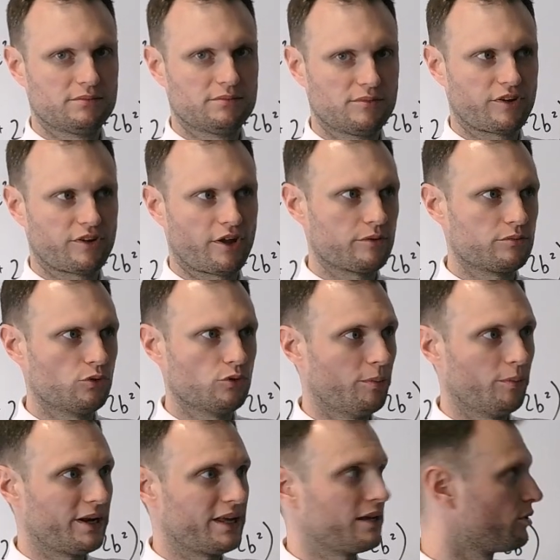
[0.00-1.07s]
So
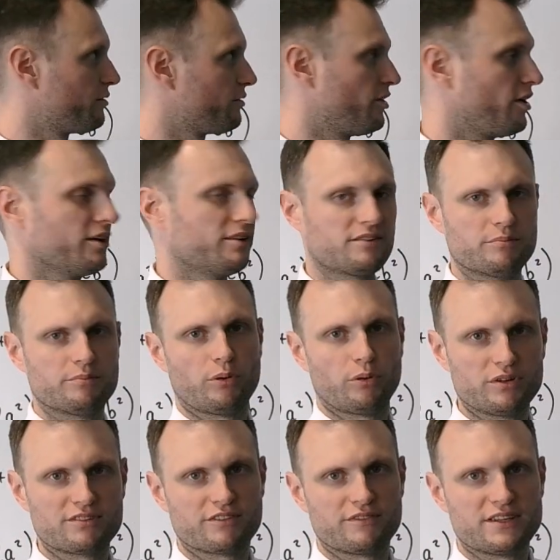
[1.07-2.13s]
normally you want to find some
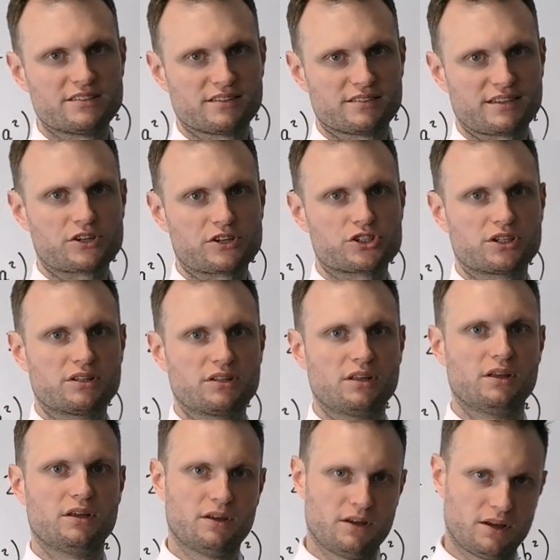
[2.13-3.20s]
points of intersection
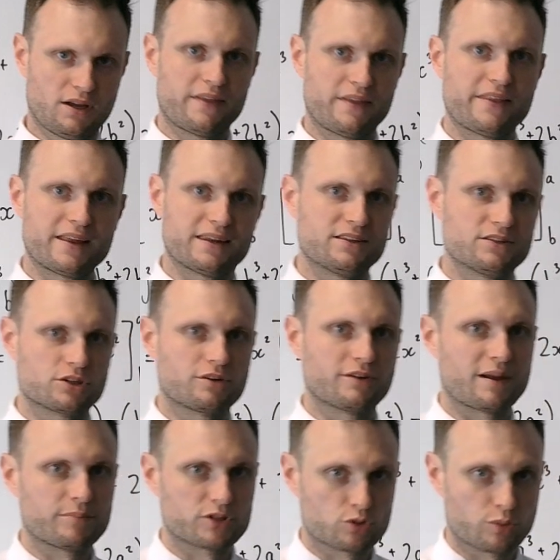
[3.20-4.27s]
and then
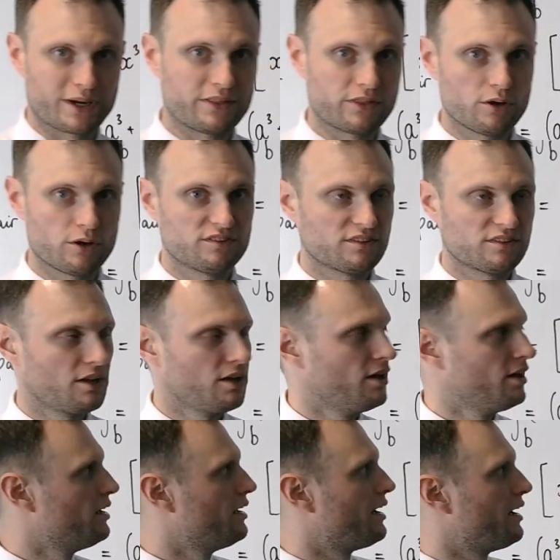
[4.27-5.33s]
integrate between those.
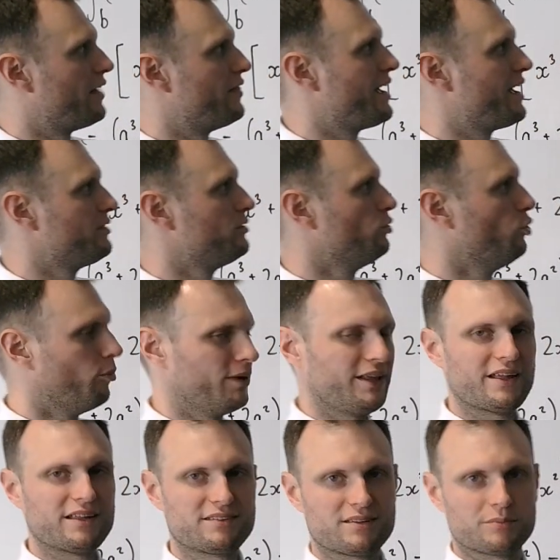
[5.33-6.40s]
And then normally
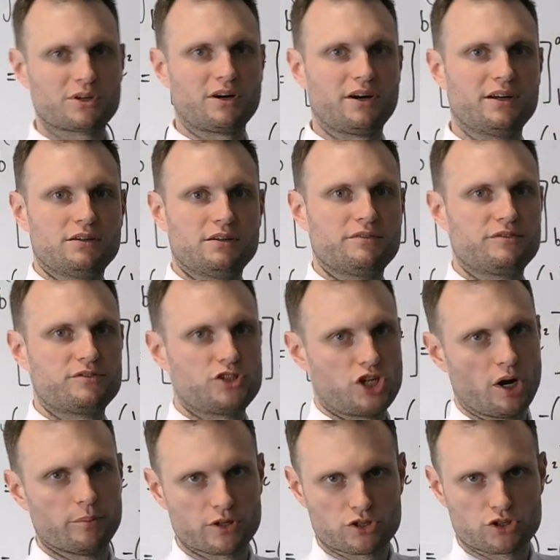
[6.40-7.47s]
there's some kind of
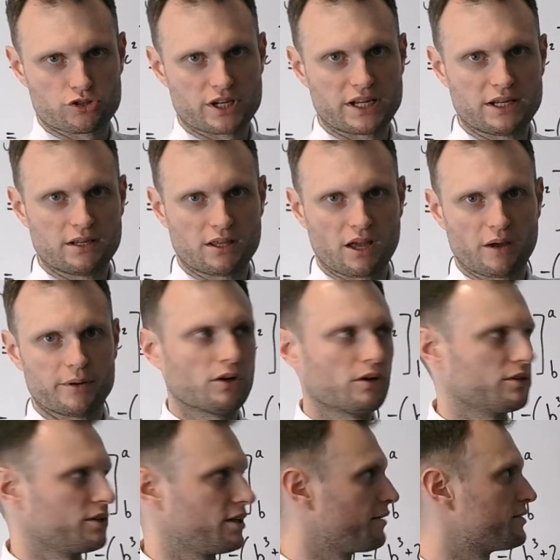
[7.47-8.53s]
geometry going
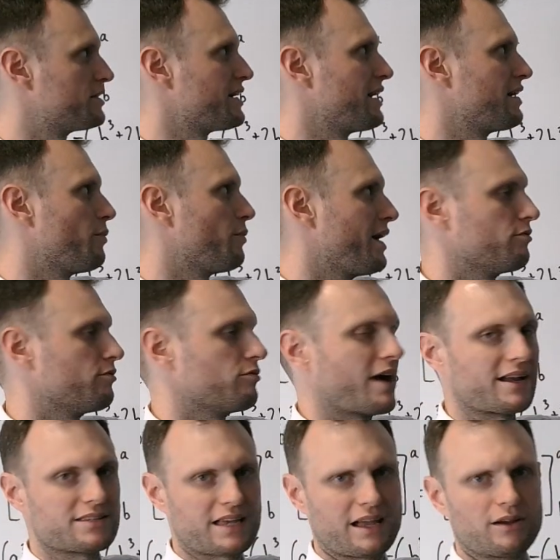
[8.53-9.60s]
on. You have to take away a
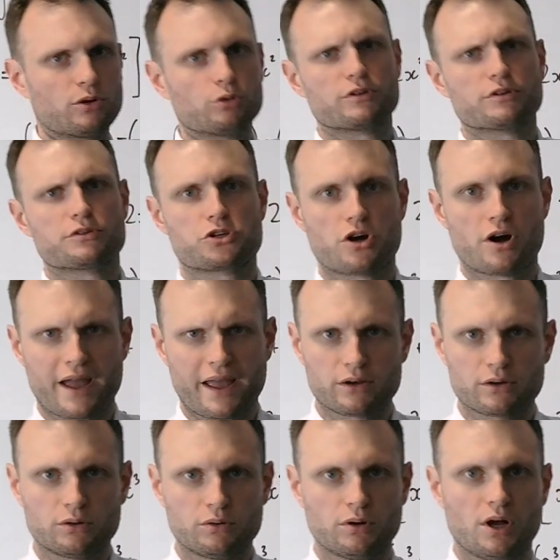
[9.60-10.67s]
rectangle or a
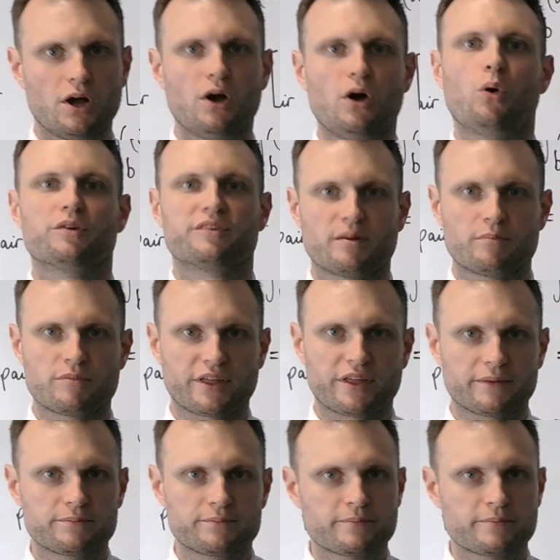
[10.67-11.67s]
triangle or something.